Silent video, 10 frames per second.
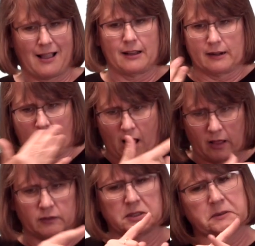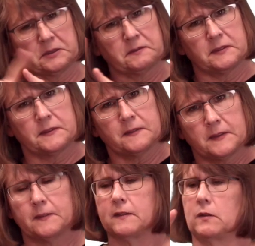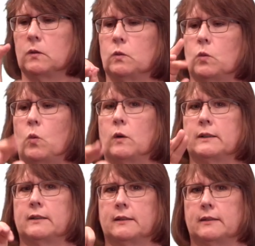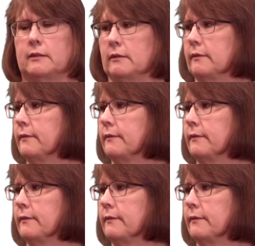Information can be gathered from several sources.